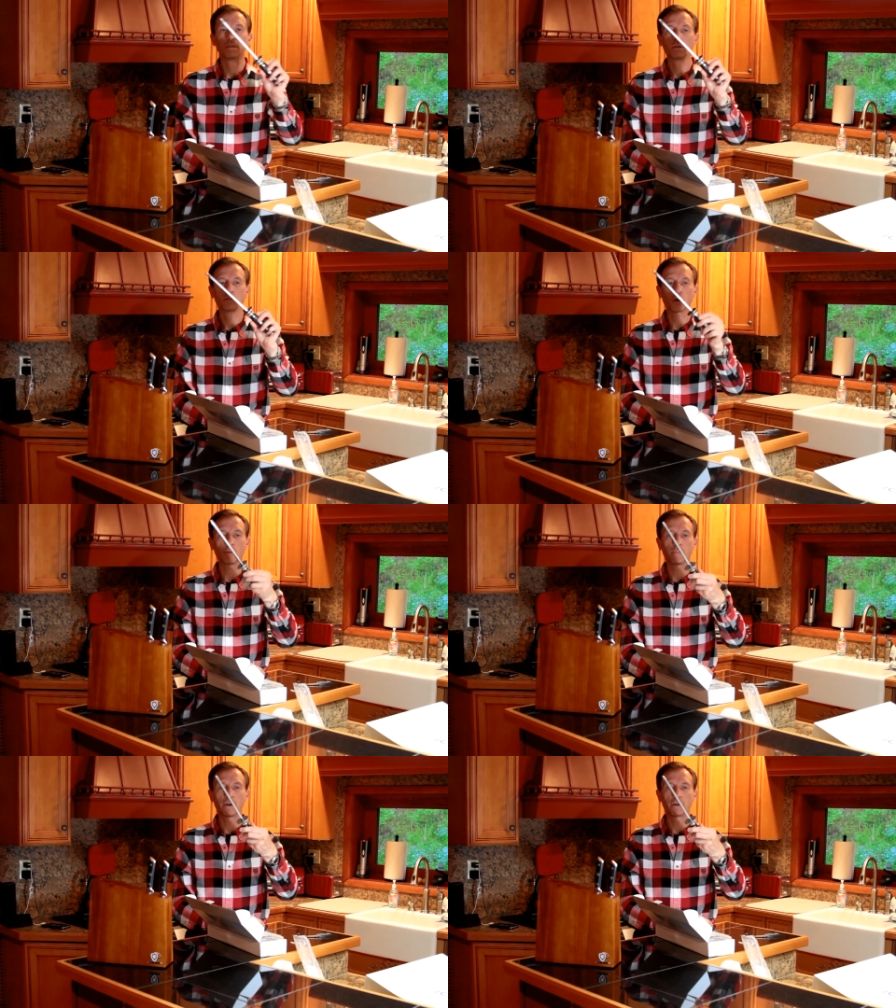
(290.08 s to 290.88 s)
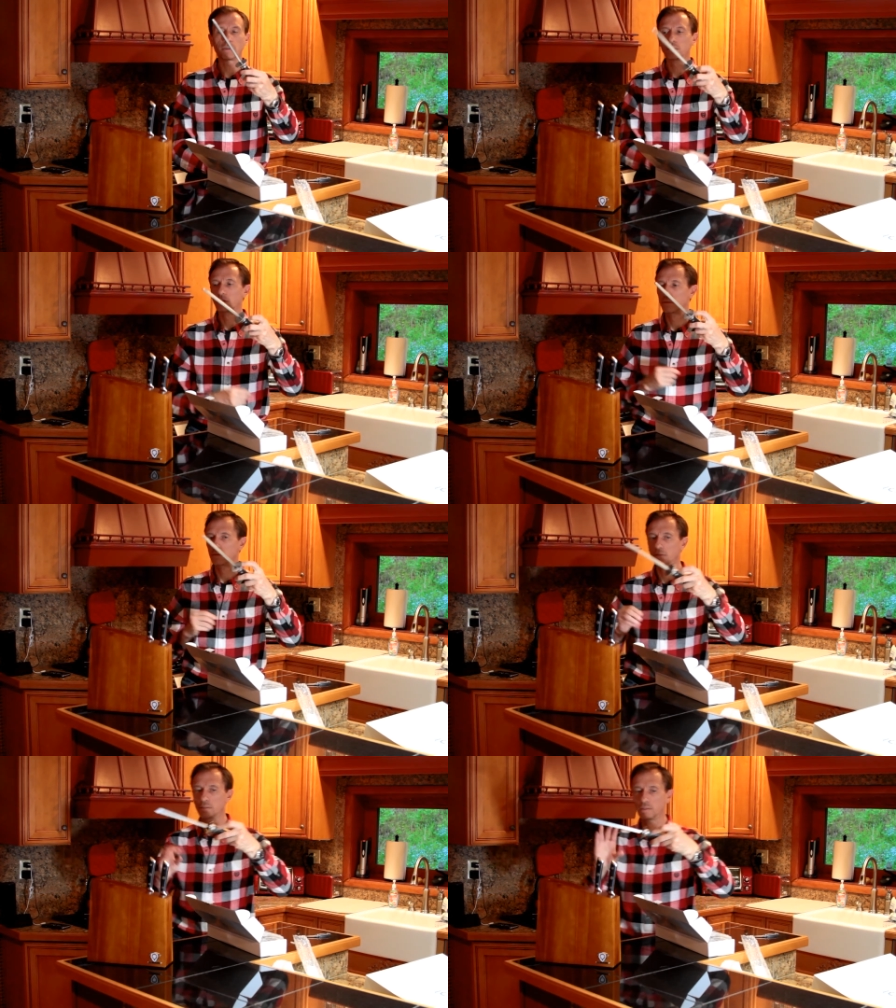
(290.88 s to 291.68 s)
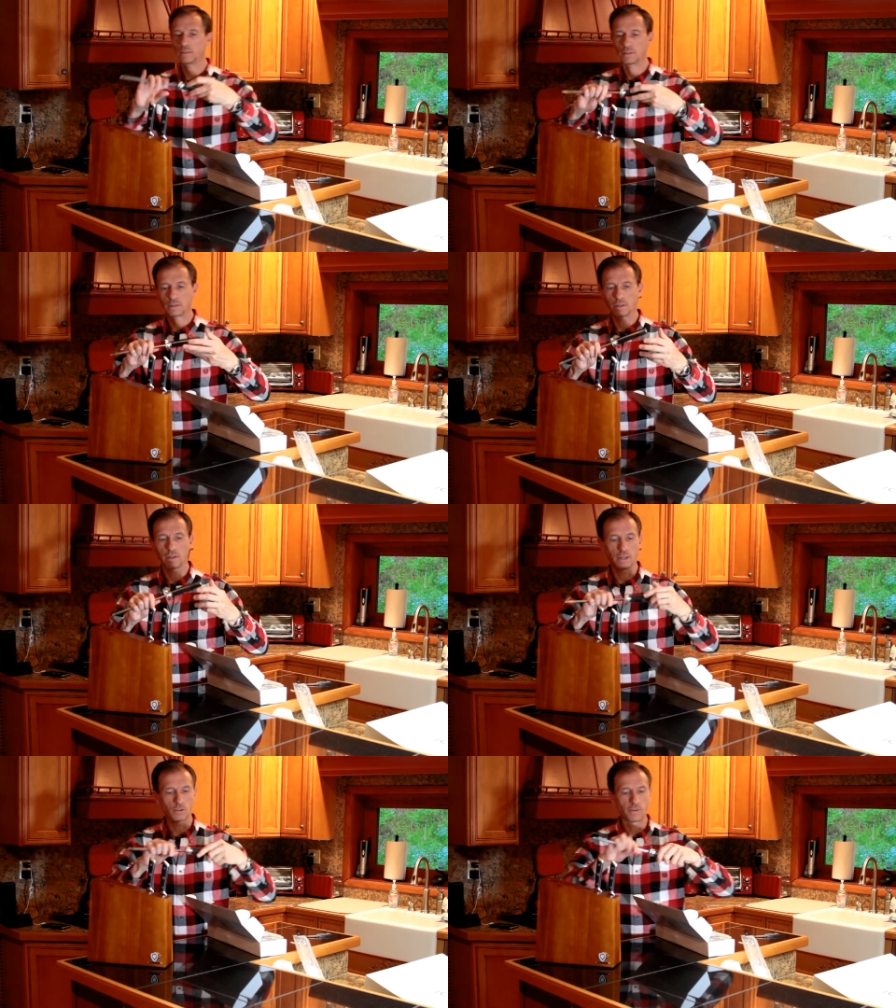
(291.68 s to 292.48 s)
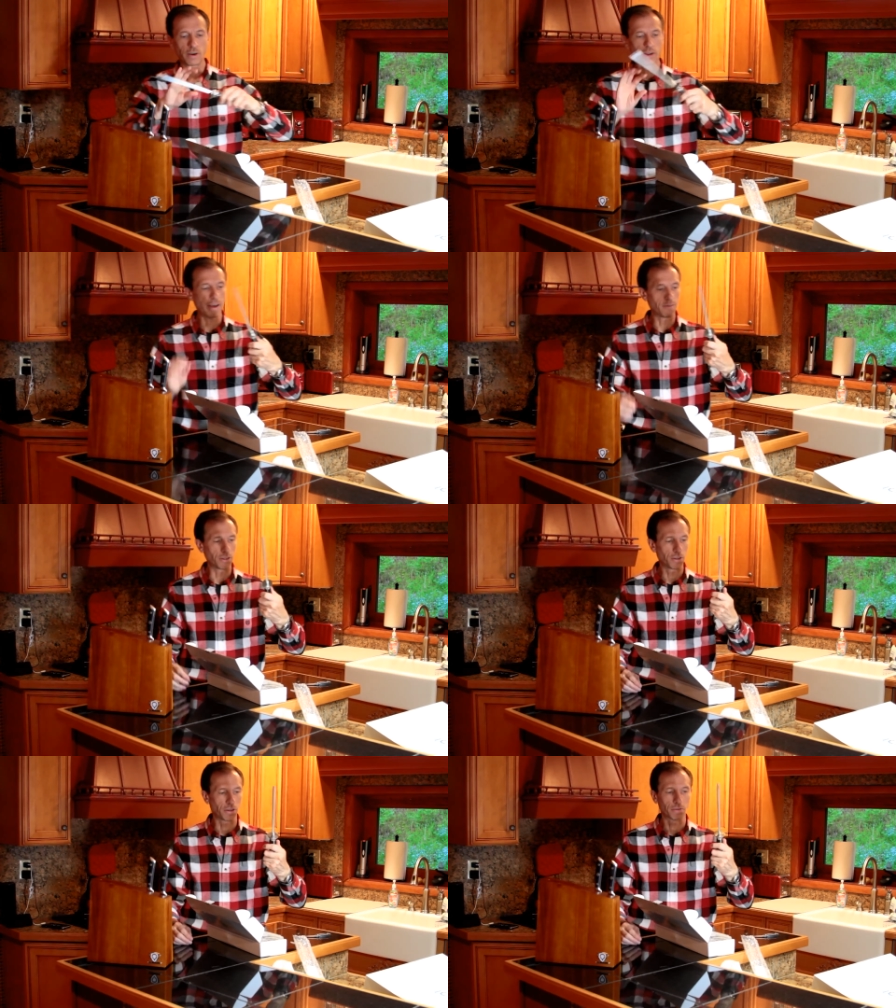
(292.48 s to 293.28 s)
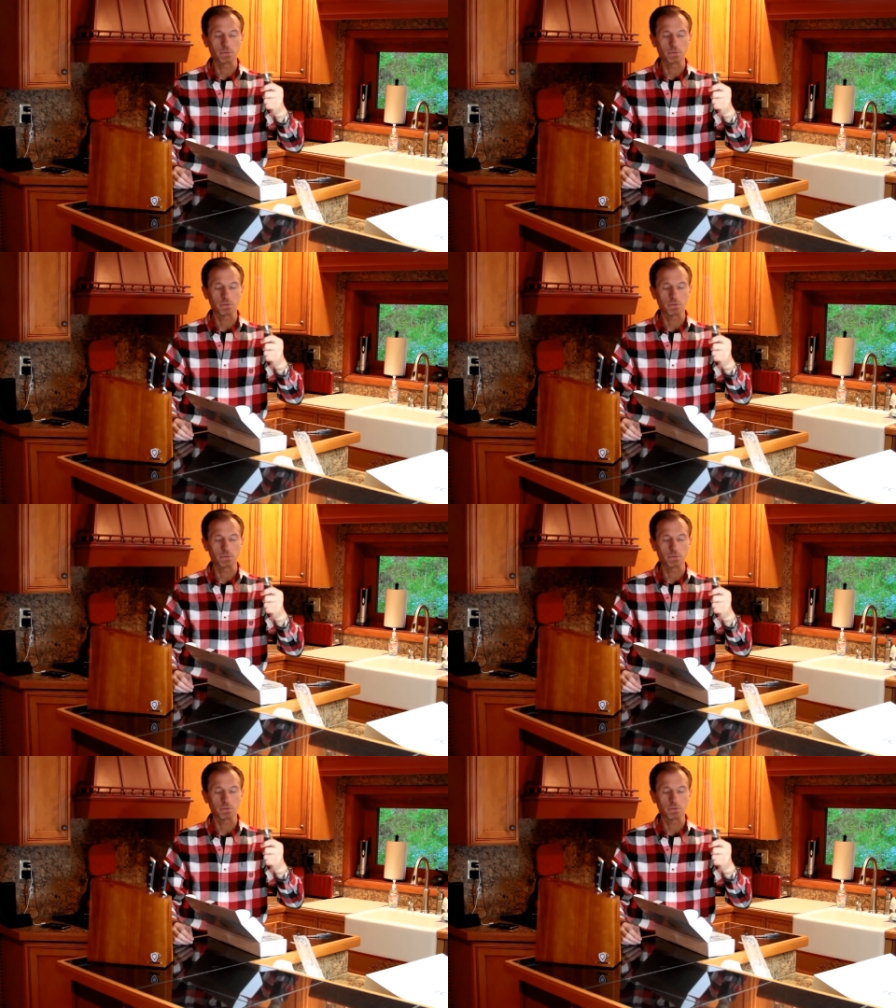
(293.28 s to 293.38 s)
sharpener, it's very heavy too.